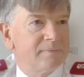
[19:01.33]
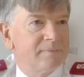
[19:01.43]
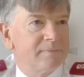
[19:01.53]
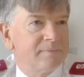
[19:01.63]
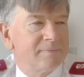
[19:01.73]

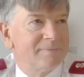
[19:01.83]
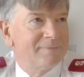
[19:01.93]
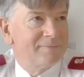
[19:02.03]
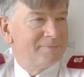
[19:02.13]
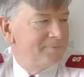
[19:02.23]

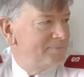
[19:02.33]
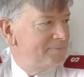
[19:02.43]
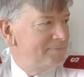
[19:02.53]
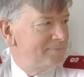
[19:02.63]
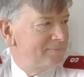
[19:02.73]

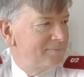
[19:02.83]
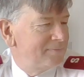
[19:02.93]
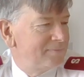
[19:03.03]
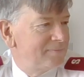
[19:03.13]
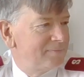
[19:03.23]

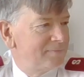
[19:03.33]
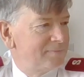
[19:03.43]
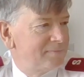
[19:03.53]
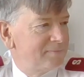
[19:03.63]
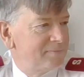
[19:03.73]

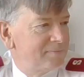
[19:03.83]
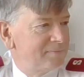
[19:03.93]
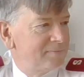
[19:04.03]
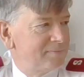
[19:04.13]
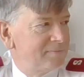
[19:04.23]

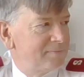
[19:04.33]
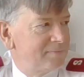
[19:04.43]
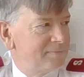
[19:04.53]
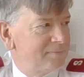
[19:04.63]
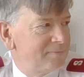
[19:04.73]

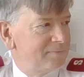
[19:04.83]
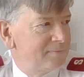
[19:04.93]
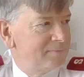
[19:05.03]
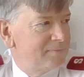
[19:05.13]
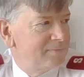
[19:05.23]

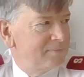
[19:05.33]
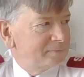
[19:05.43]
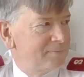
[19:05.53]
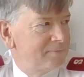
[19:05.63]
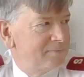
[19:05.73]

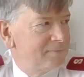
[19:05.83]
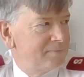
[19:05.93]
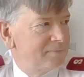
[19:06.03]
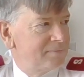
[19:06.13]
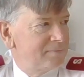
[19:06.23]

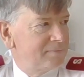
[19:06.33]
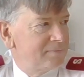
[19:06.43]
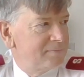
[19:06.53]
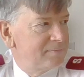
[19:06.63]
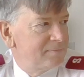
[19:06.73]

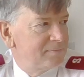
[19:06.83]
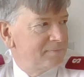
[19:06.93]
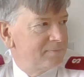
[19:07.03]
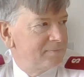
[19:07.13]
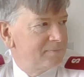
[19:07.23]

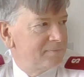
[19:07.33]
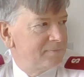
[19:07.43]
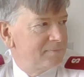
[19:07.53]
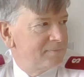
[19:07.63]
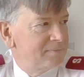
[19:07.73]

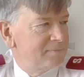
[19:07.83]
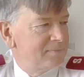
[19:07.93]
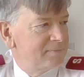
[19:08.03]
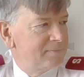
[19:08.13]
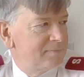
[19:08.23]

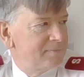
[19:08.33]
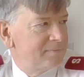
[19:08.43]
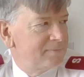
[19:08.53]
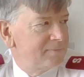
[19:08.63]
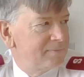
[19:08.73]

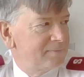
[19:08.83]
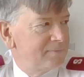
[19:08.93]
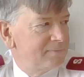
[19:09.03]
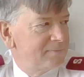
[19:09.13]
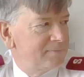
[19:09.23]
(silent)